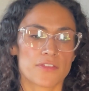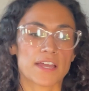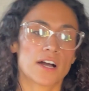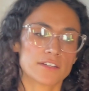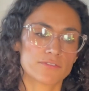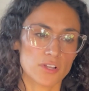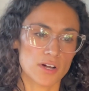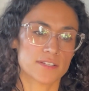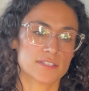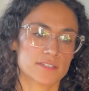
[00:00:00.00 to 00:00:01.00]
kind of
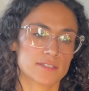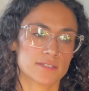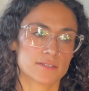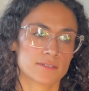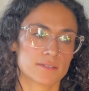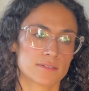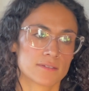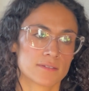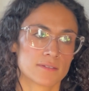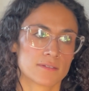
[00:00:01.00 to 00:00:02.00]
lost
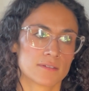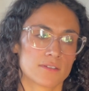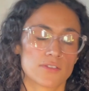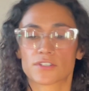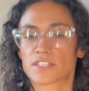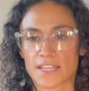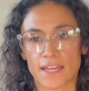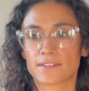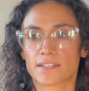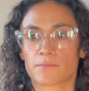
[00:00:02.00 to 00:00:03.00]
their
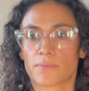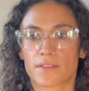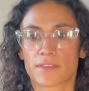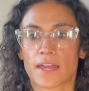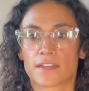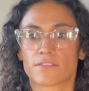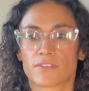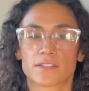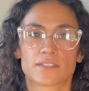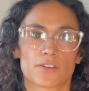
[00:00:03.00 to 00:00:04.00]
standing by the end of
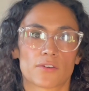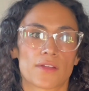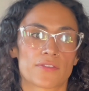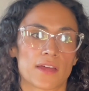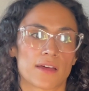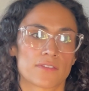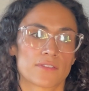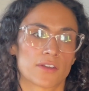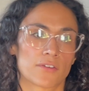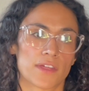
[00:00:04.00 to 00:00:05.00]
it. So that,
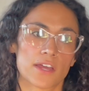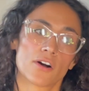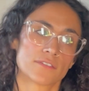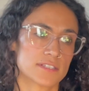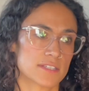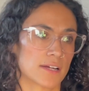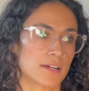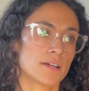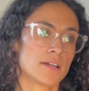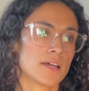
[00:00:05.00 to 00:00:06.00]
they called us
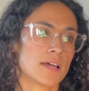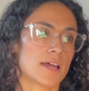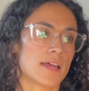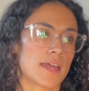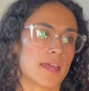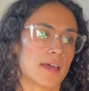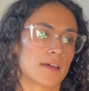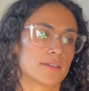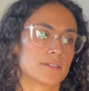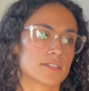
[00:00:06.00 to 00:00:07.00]
there
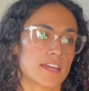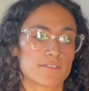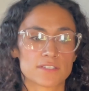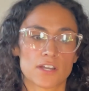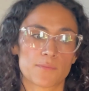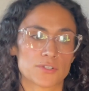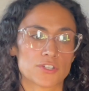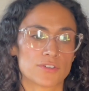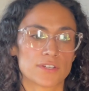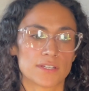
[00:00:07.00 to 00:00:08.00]
and gave us an
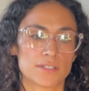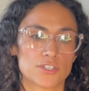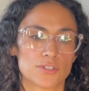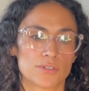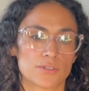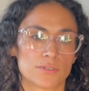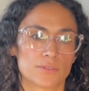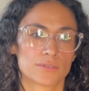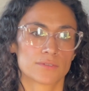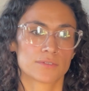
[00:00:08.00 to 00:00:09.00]
opportunity to
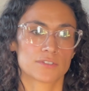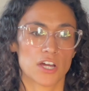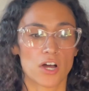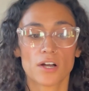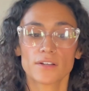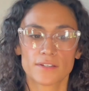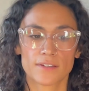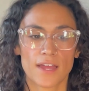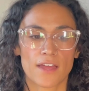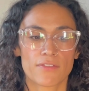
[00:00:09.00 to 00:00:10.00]
talk,
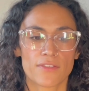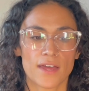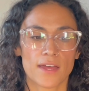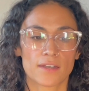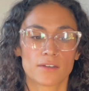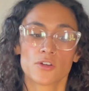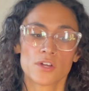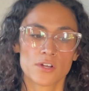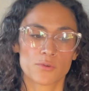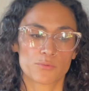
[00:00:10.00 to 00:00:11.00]
and then
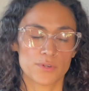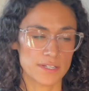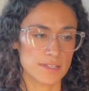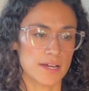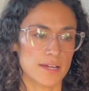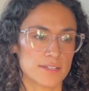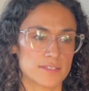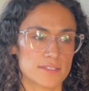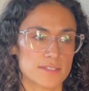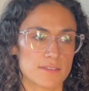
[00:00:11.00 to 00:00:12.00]

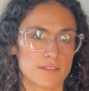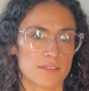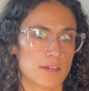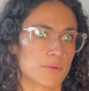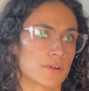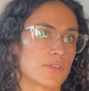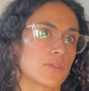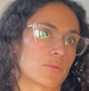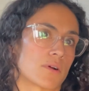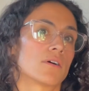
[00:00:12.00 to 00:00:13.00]
realized that they were in the
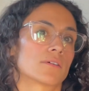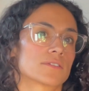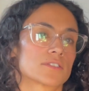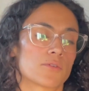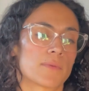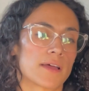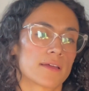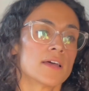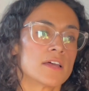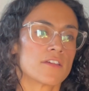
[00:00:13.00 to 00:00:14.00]
wrong. So
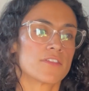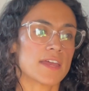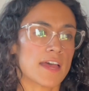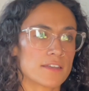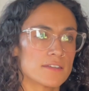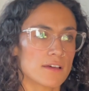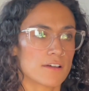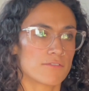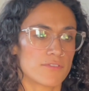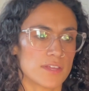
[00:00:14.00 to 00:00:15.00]
by the end
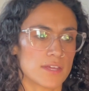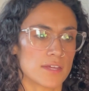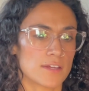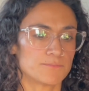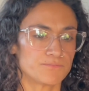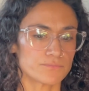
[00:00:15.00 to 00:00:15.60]
of the